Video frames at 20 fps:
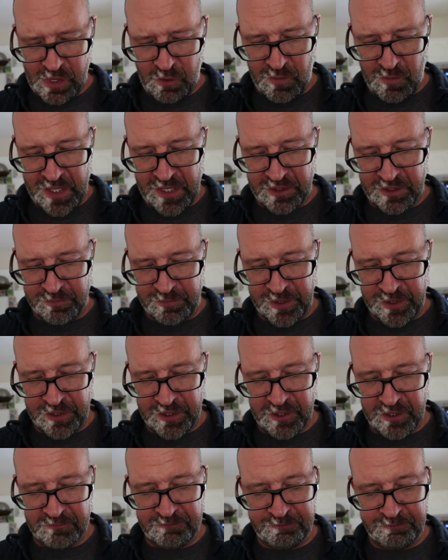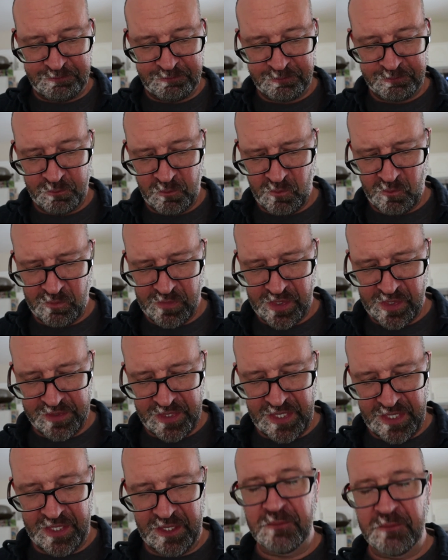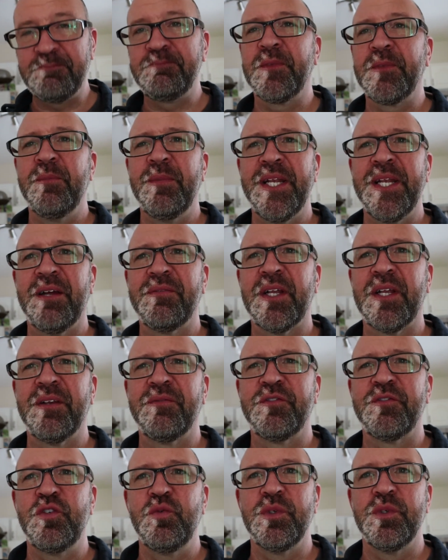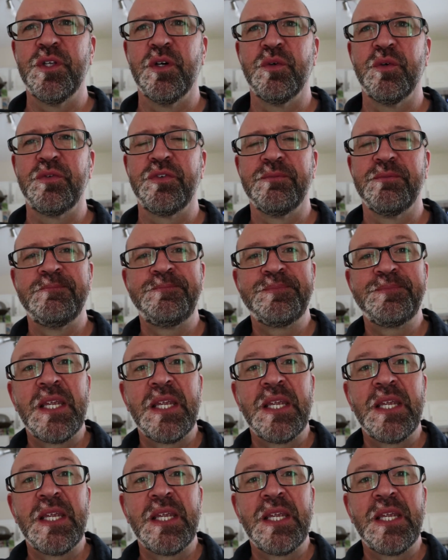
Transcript: Wow, that's pretty good. Dang, I might have to have 2 of those.